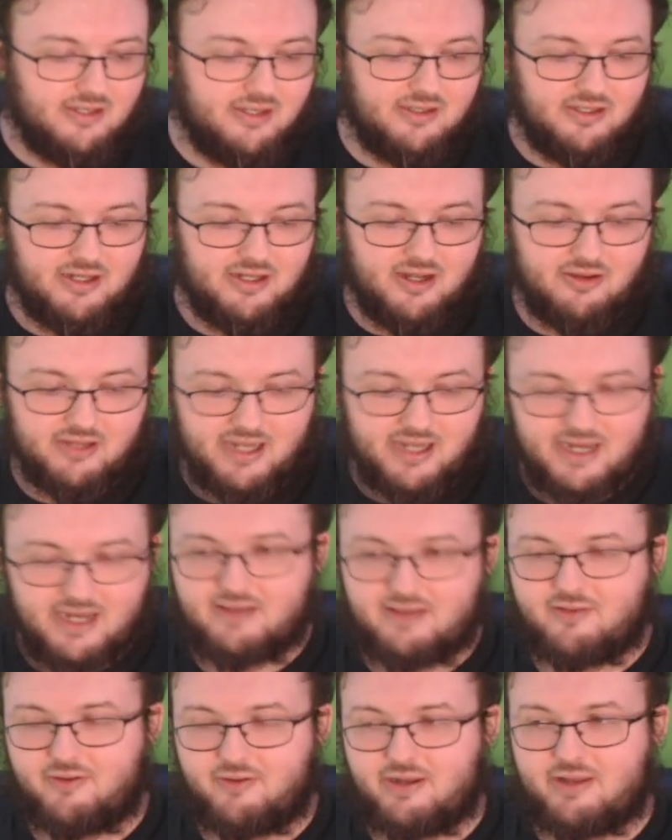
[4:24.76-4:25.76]
you know, the
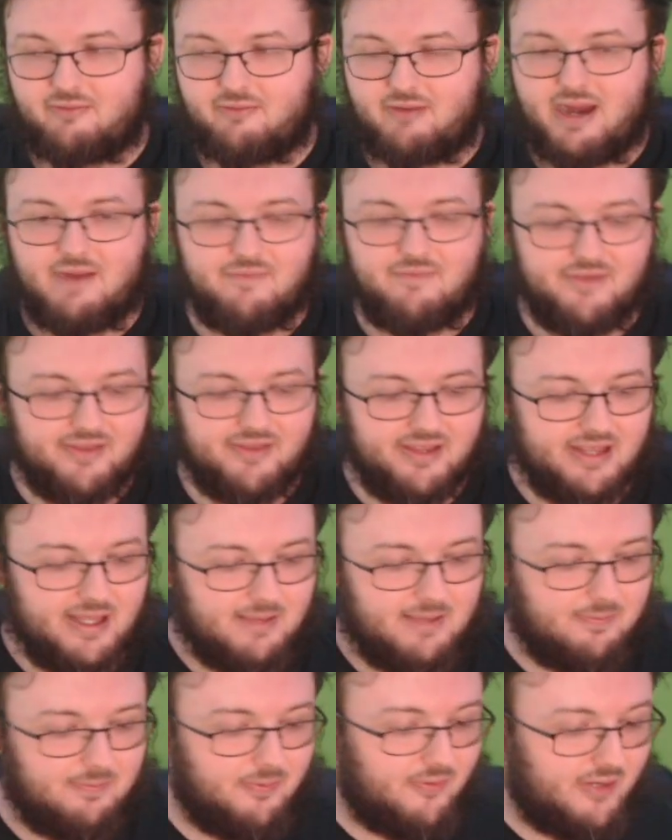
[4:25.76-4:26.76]
history of the Ravens at
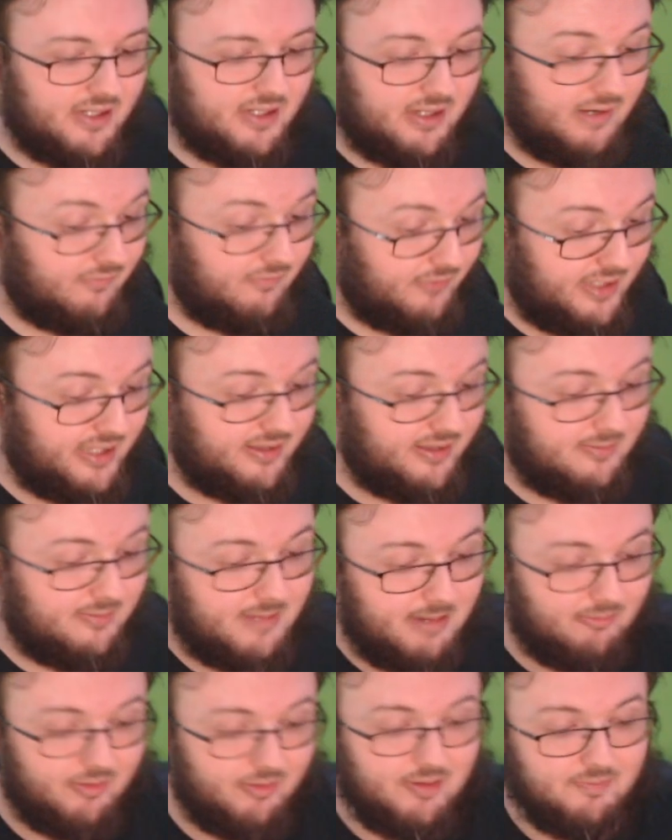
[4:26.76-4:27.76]
this point of recent
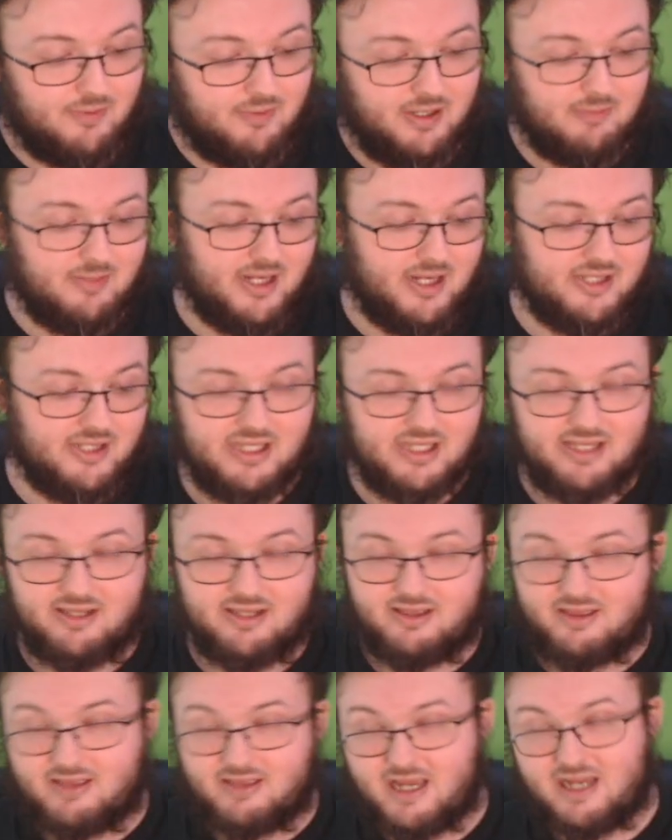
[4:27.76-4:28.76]
memory pretty much is
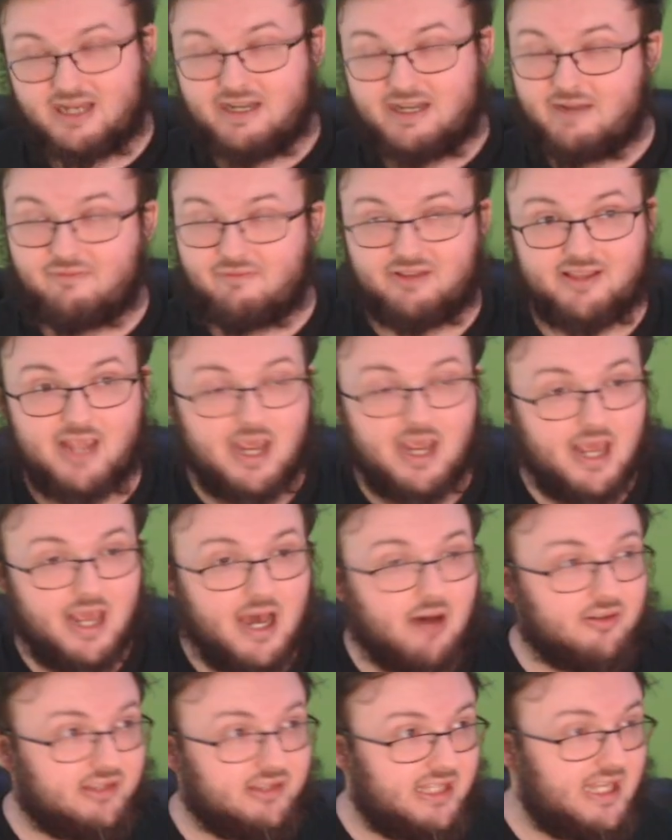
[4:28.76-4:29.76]
they can never stay
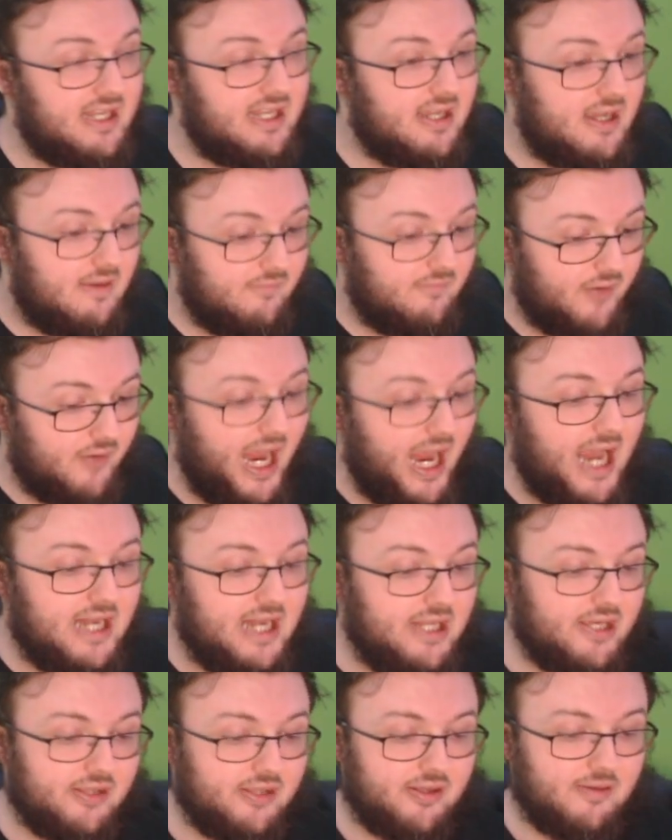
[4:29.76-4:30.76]
healthy for
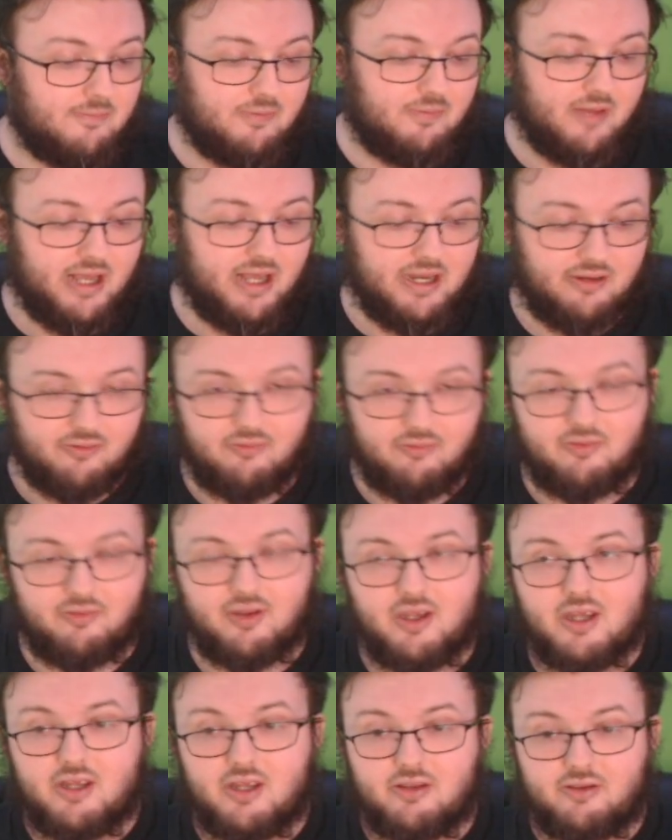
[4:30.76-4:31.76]
any of their players.
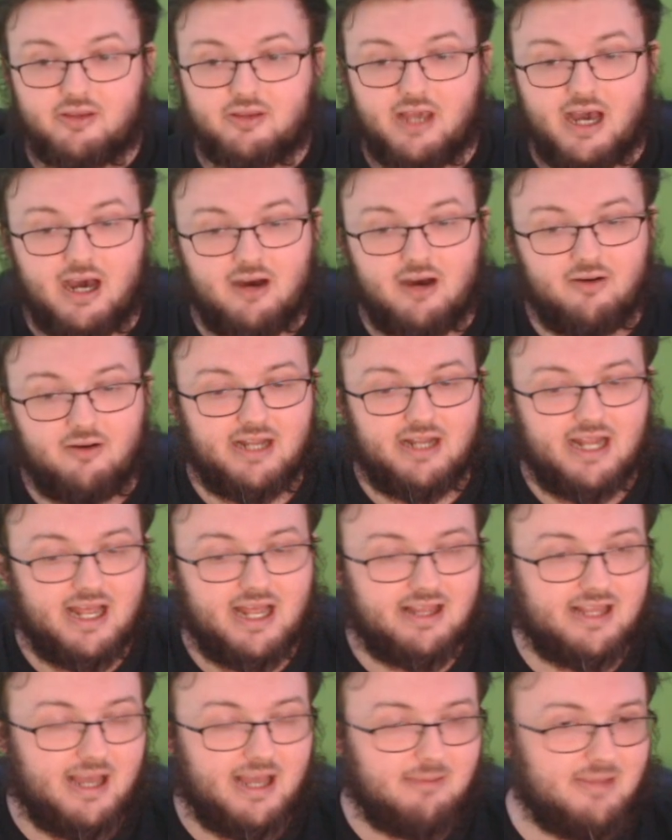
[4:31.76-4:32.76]
So, and
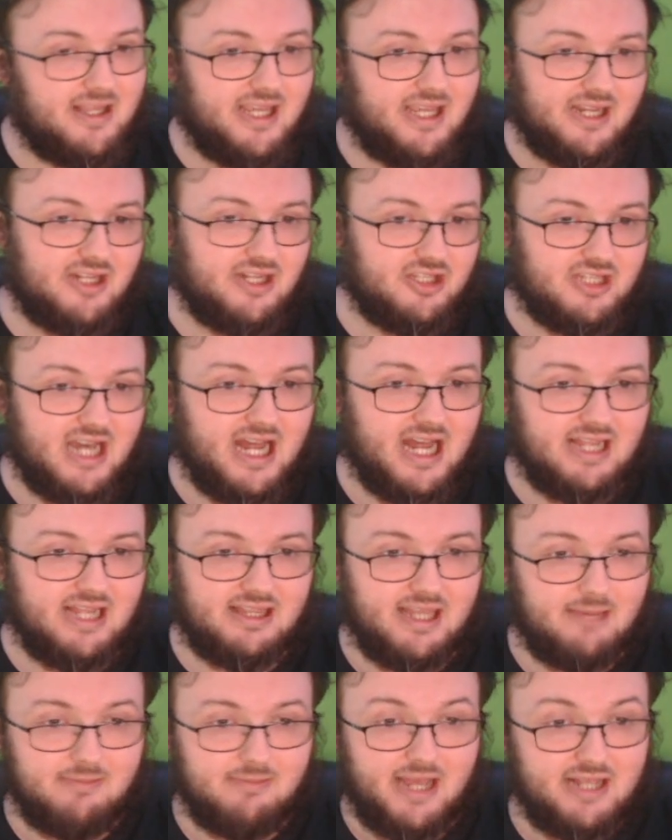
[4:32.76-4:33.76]
that's not me taking a shot at
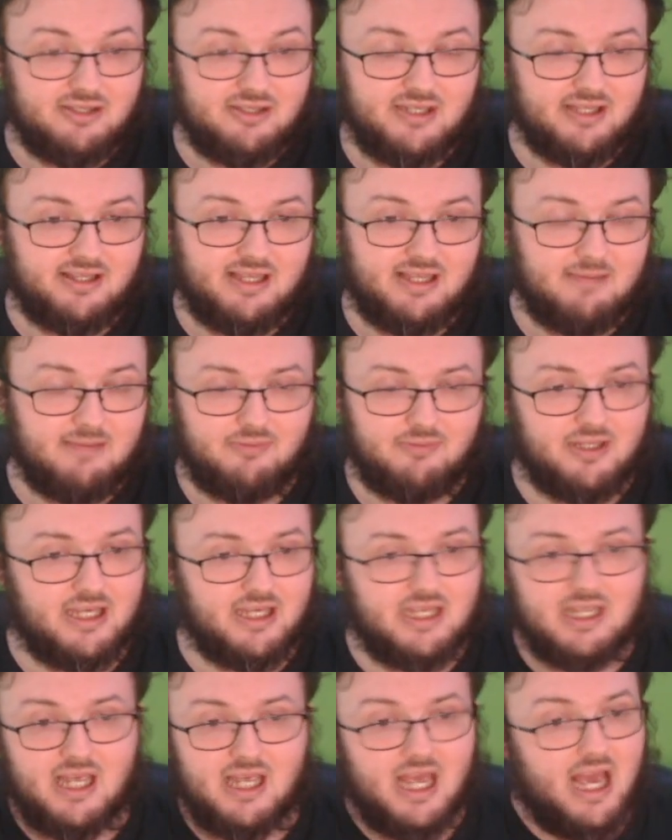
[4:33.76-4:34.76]
them. That's just
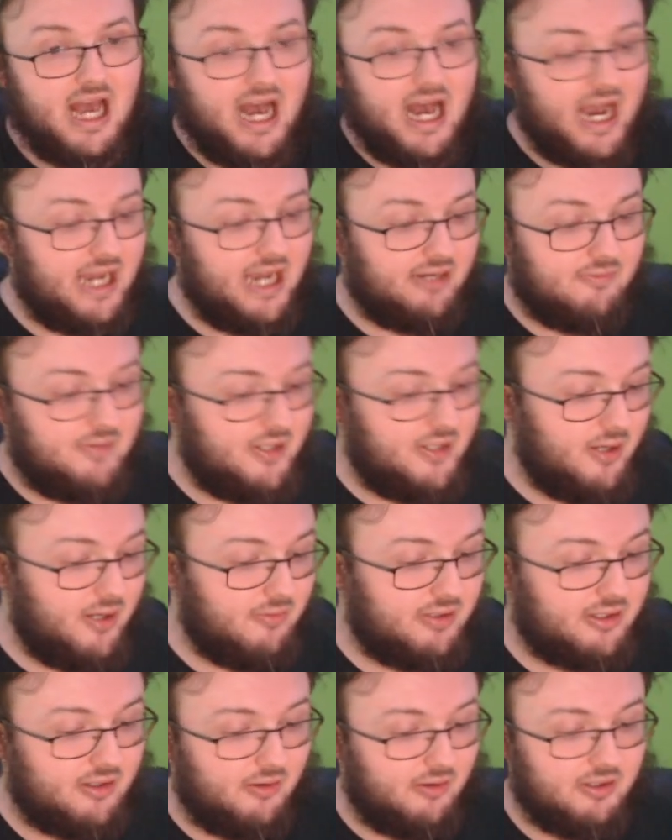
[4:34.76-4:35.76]
simply, I don't even know
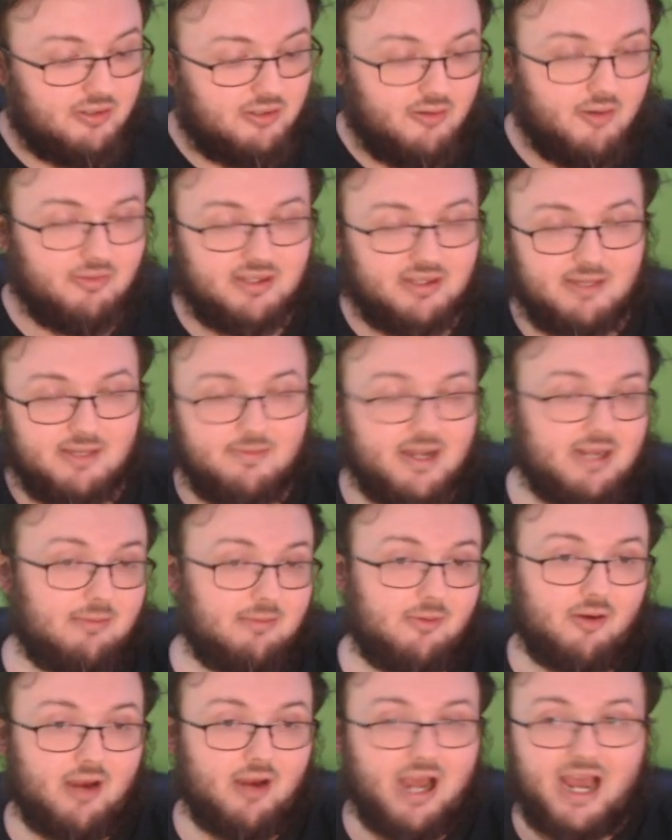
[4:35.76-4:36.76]
what's going on with them
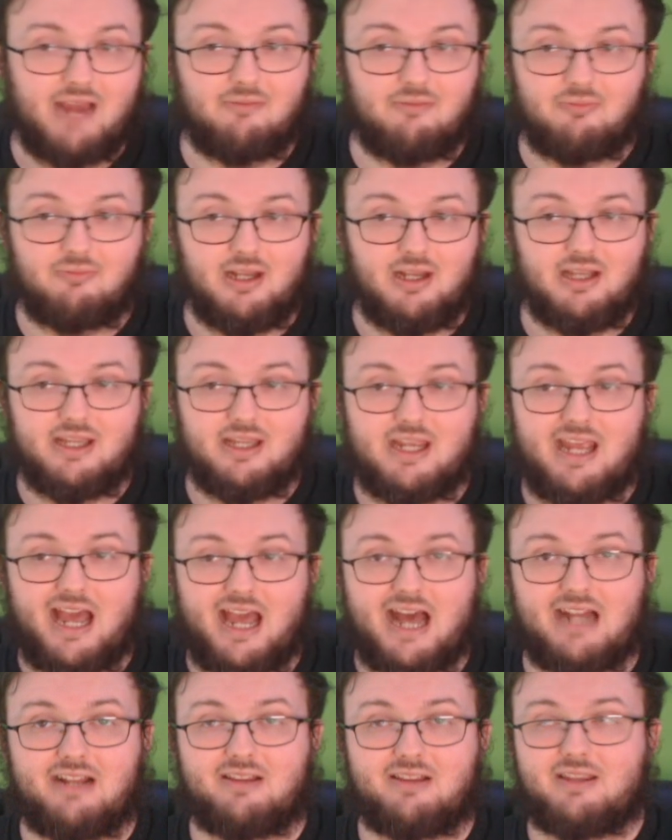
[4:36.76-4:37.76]
anymore. I really
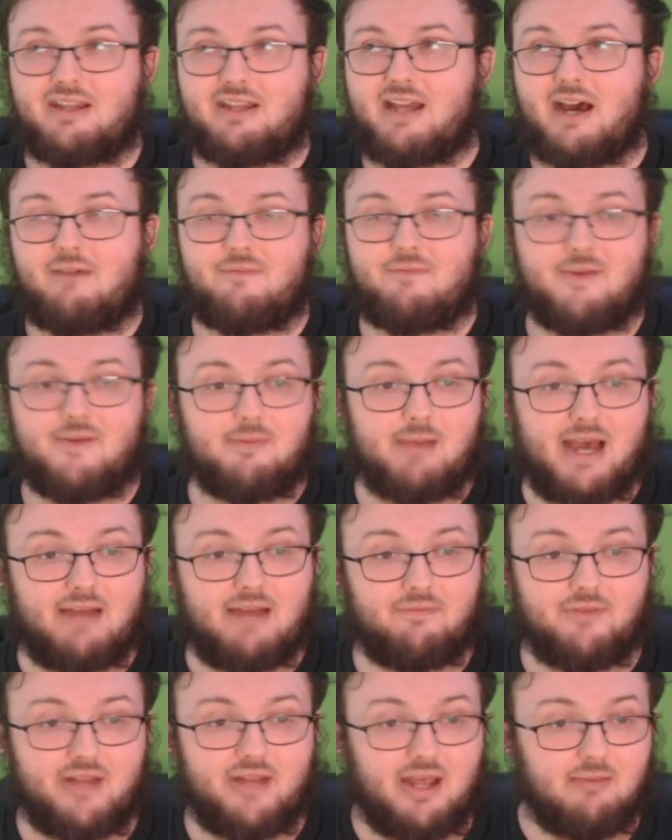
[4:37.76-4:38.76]
honestly now feel
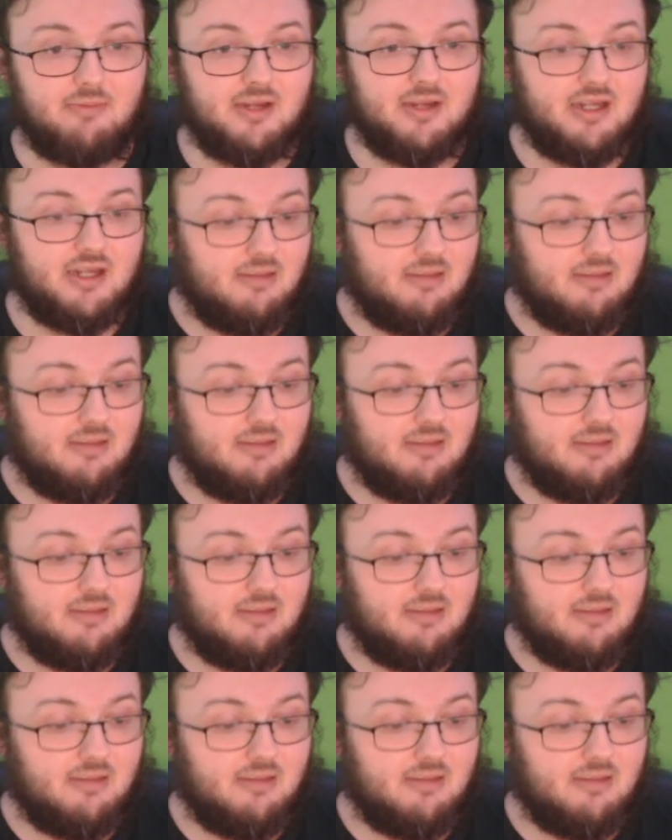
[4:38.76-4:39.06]
bad for them.